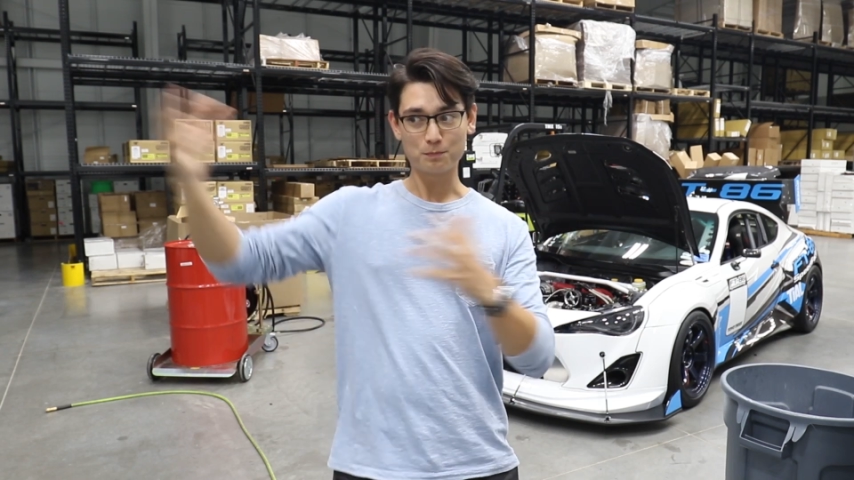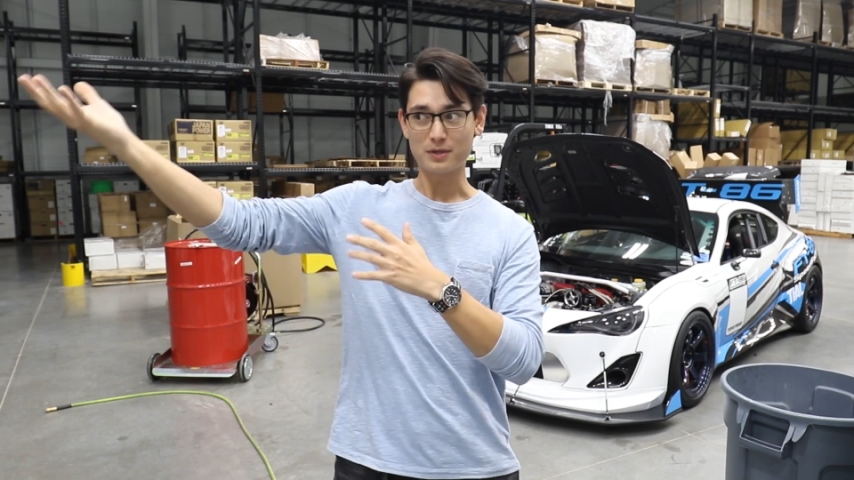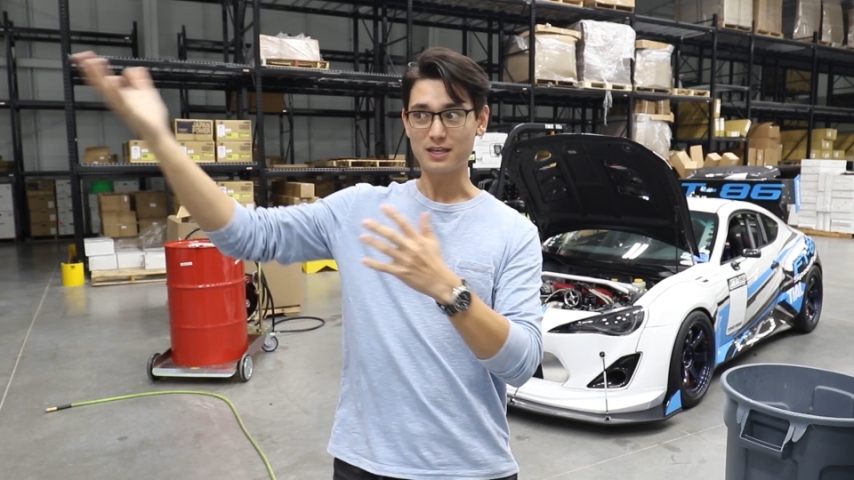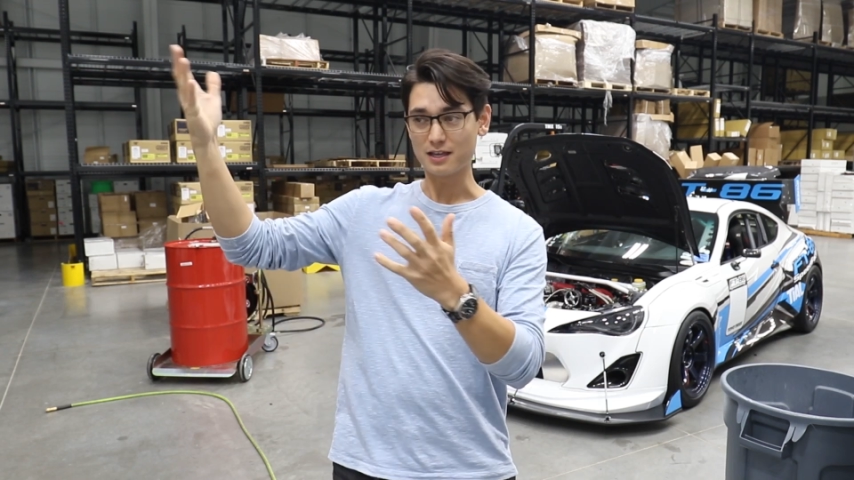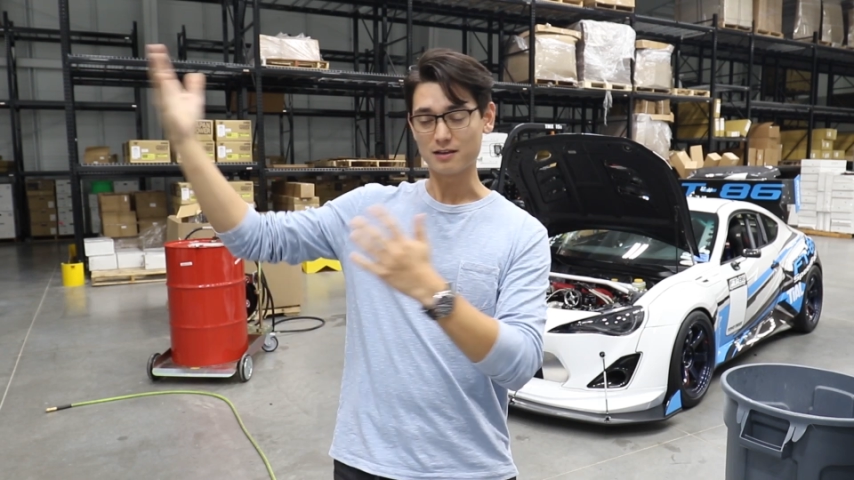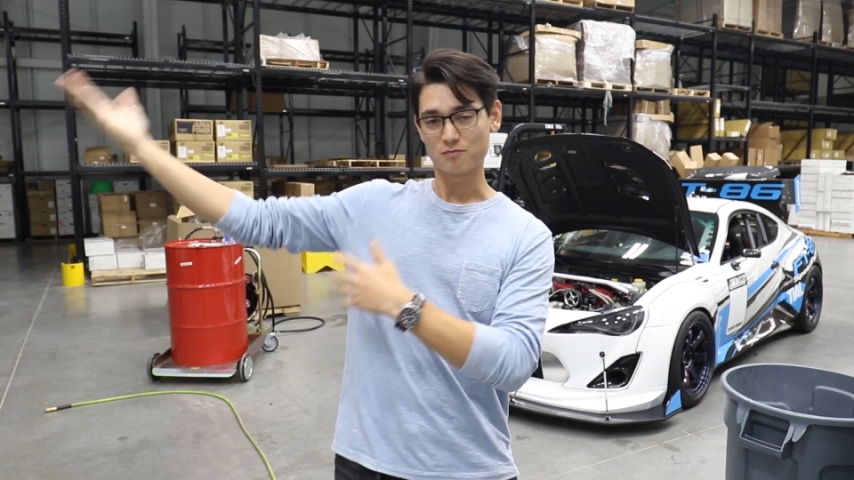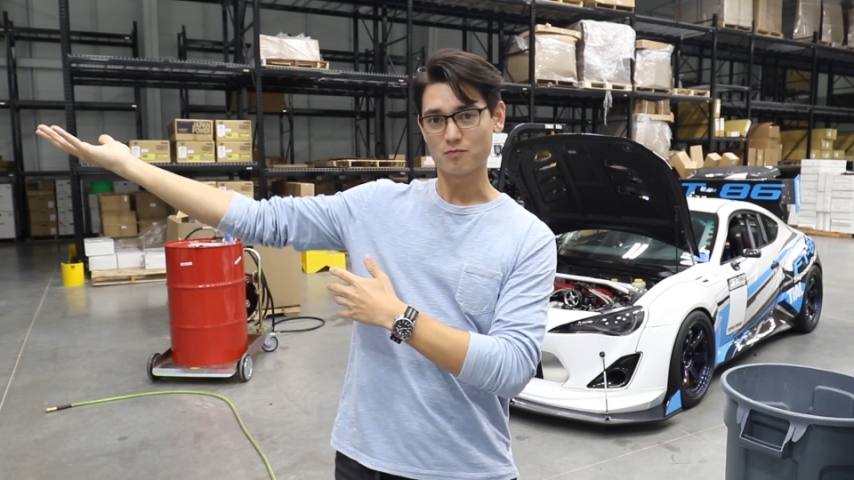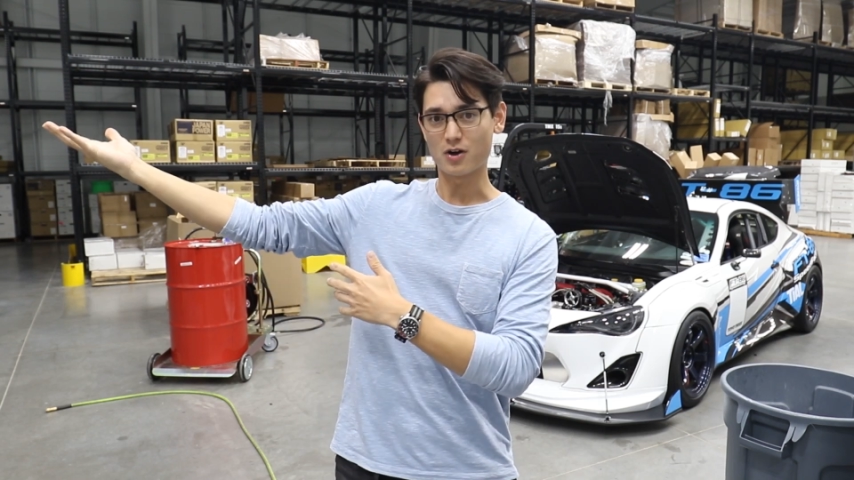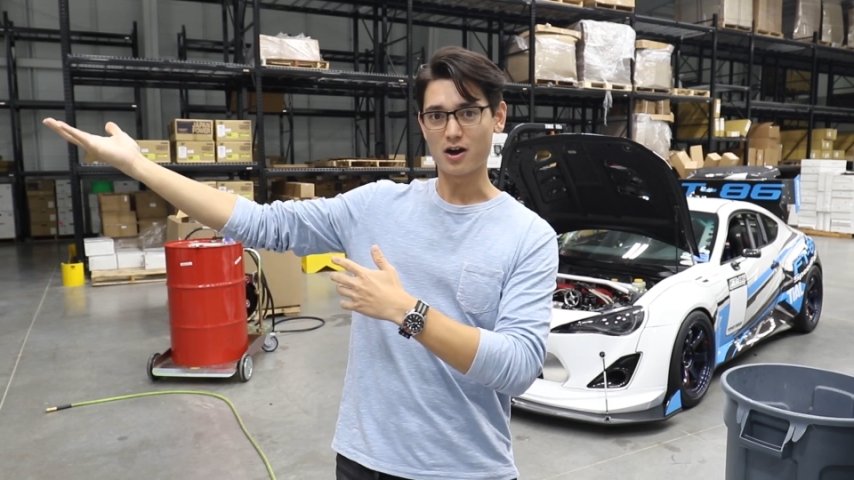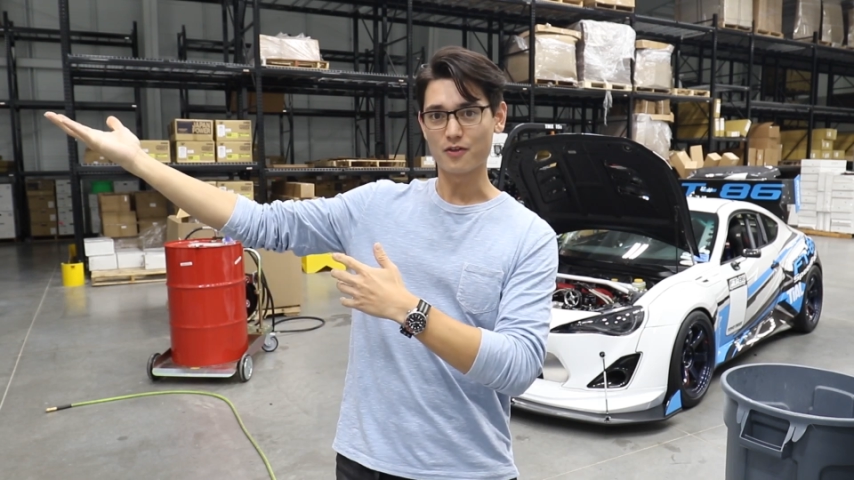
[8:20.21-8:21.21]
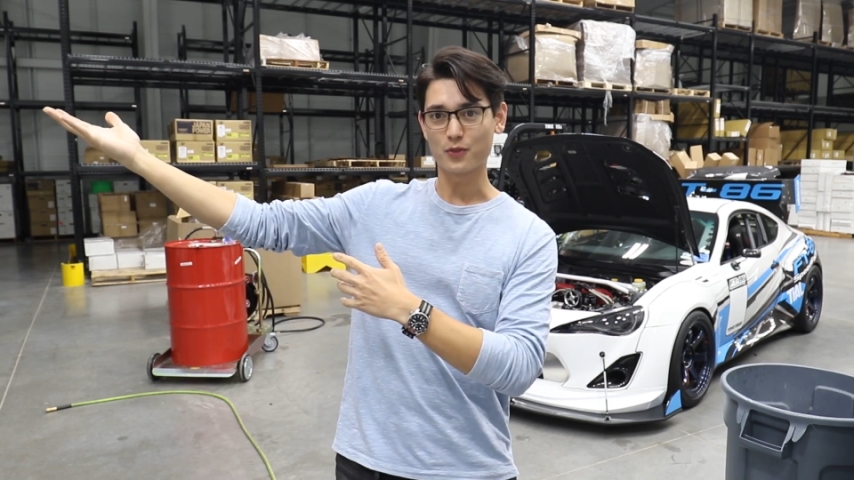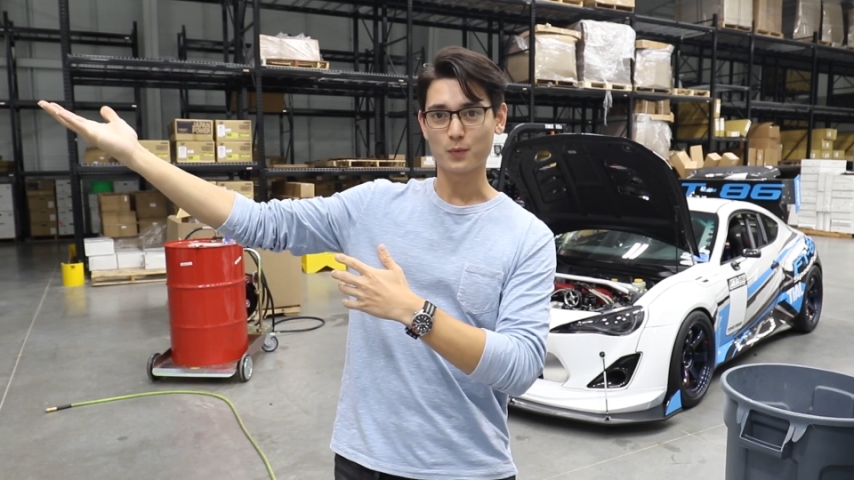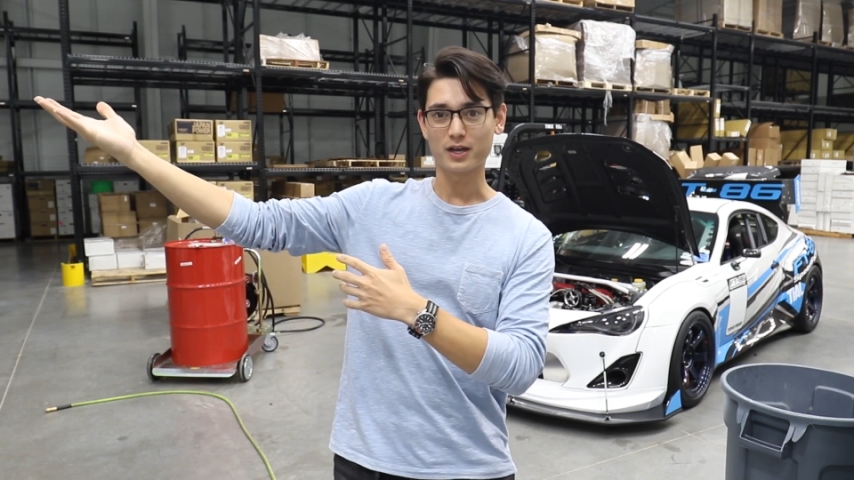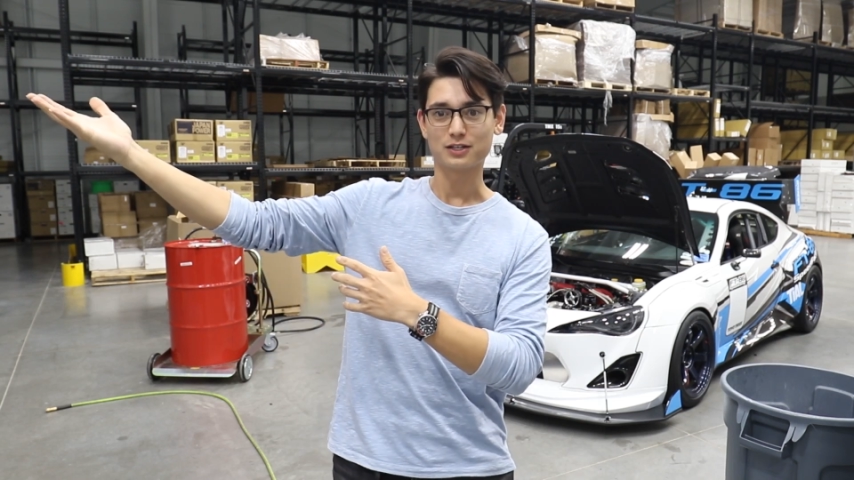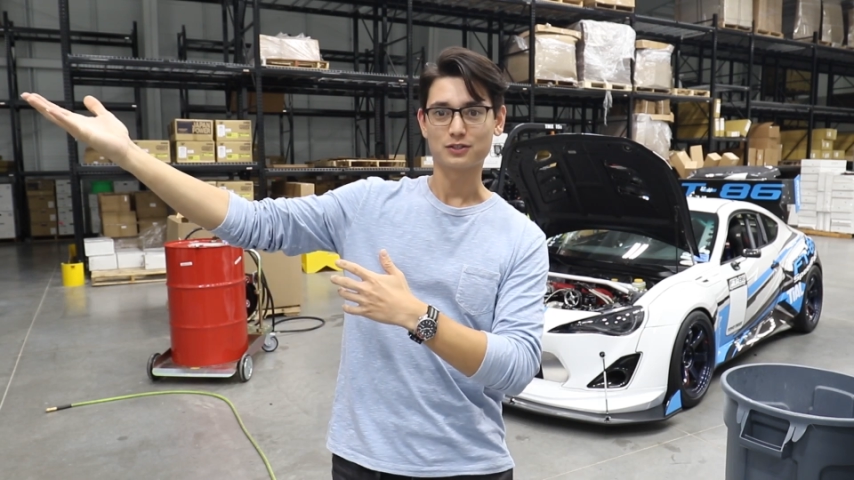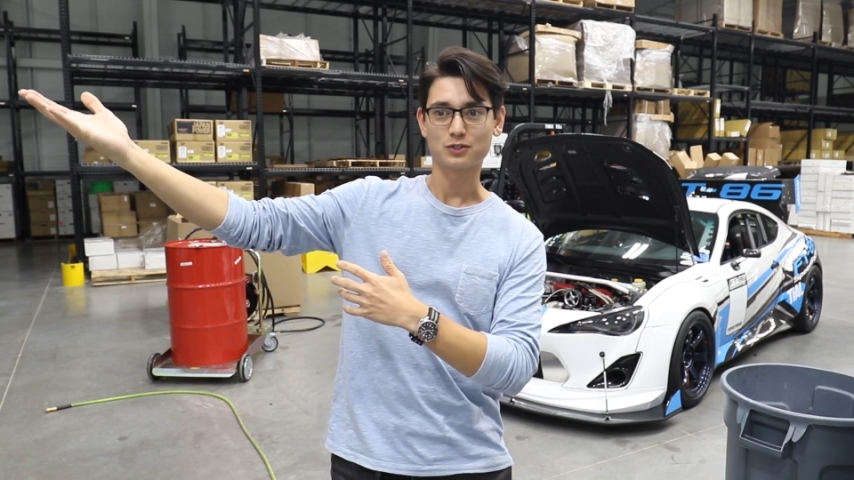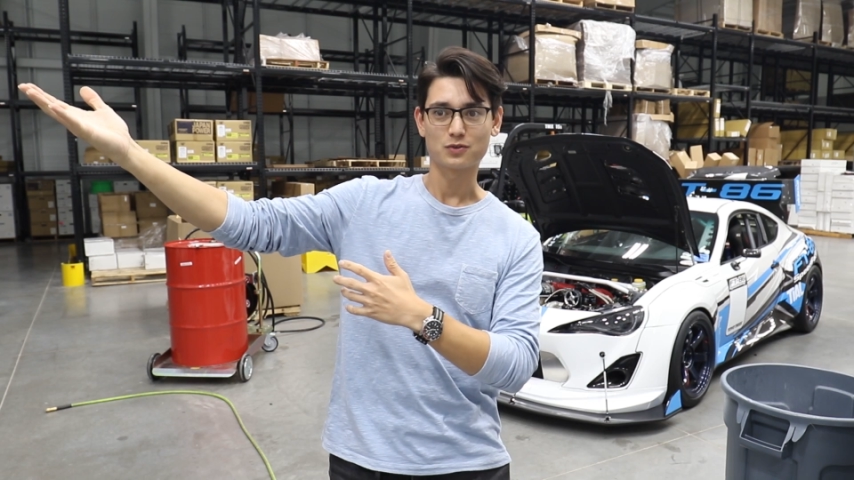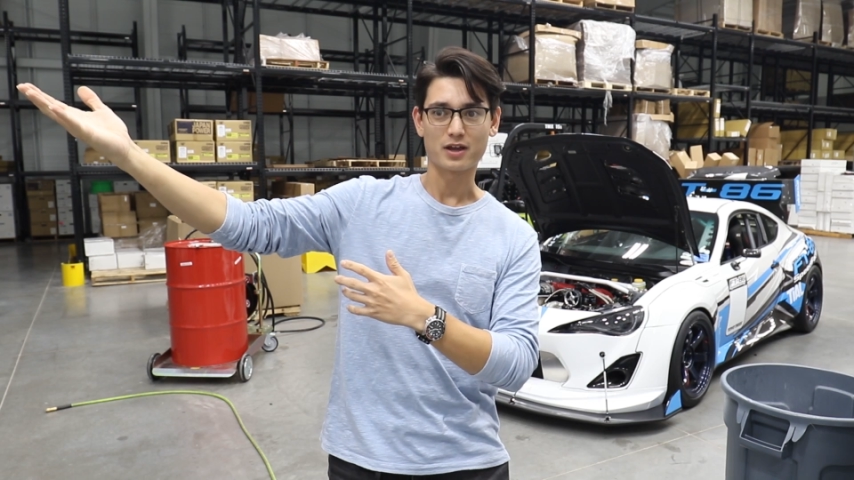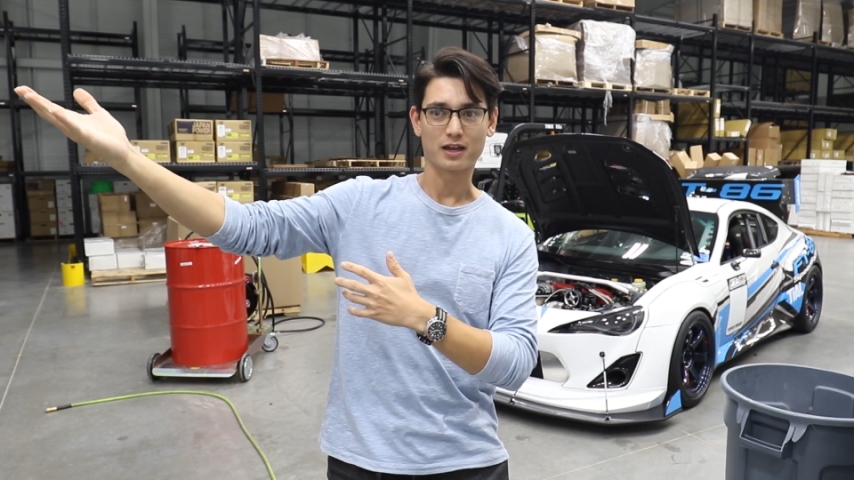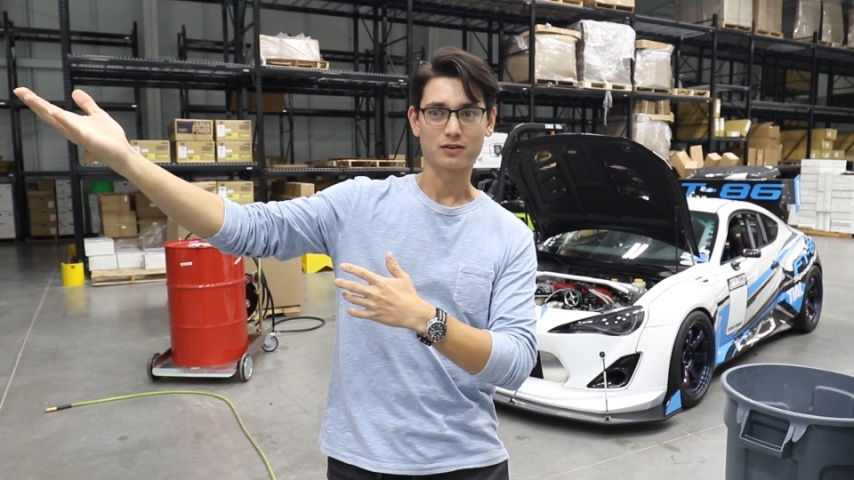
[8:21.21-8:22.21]
be on the way to the
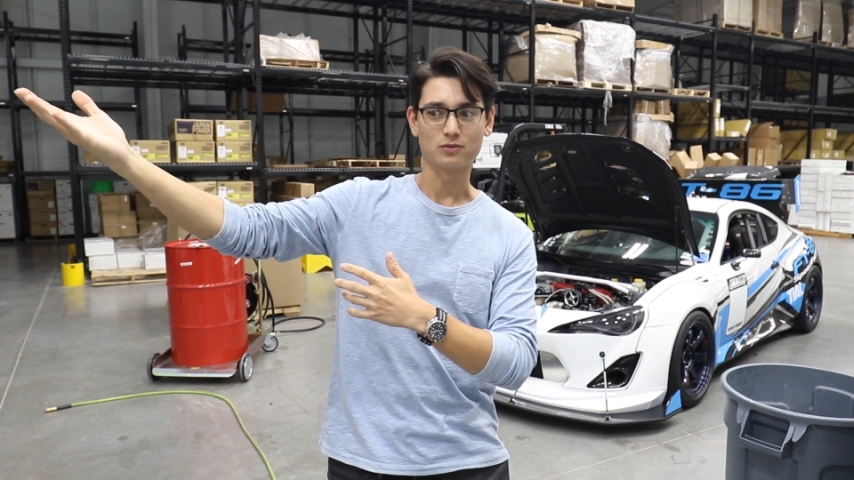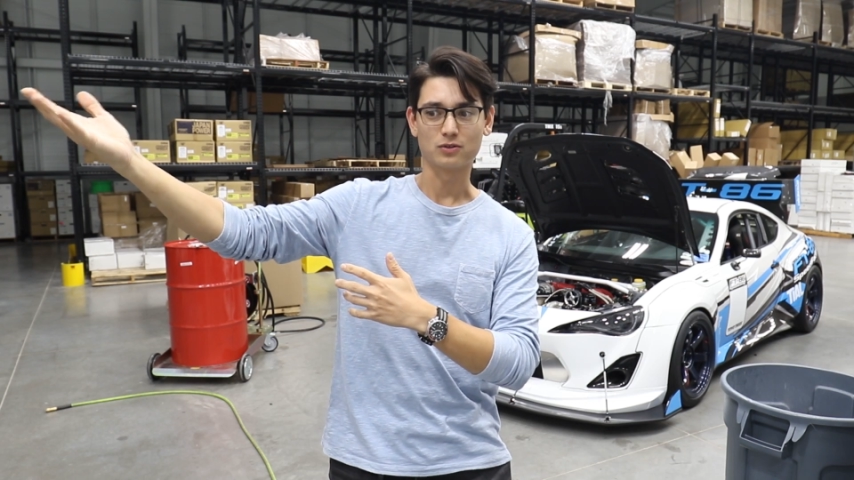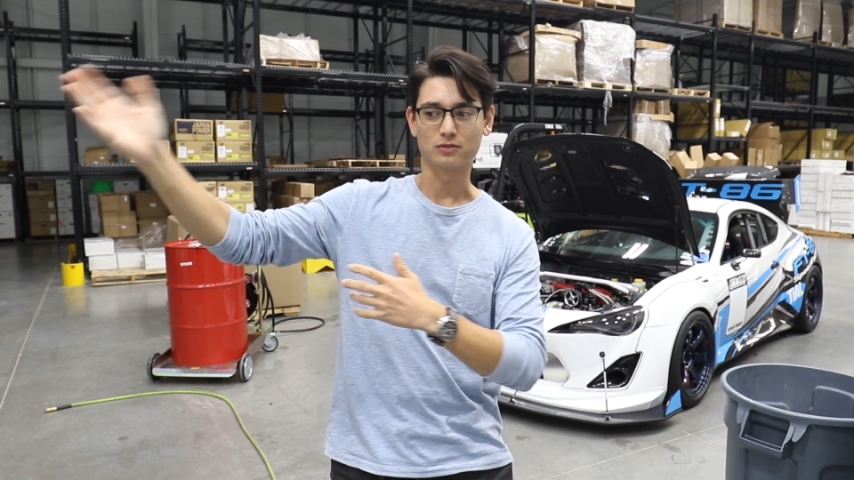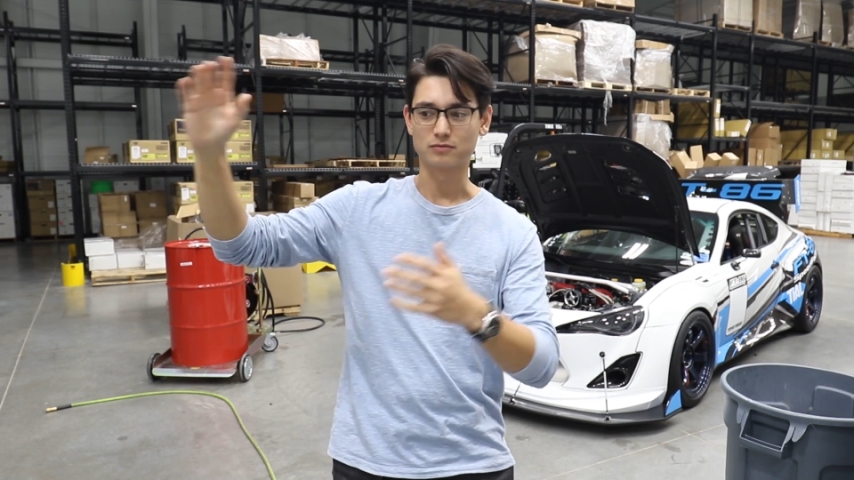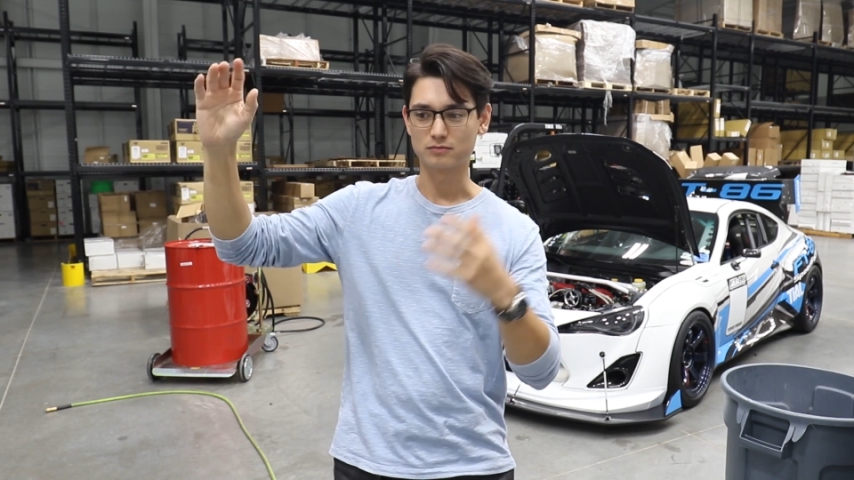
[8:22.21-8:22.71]
track or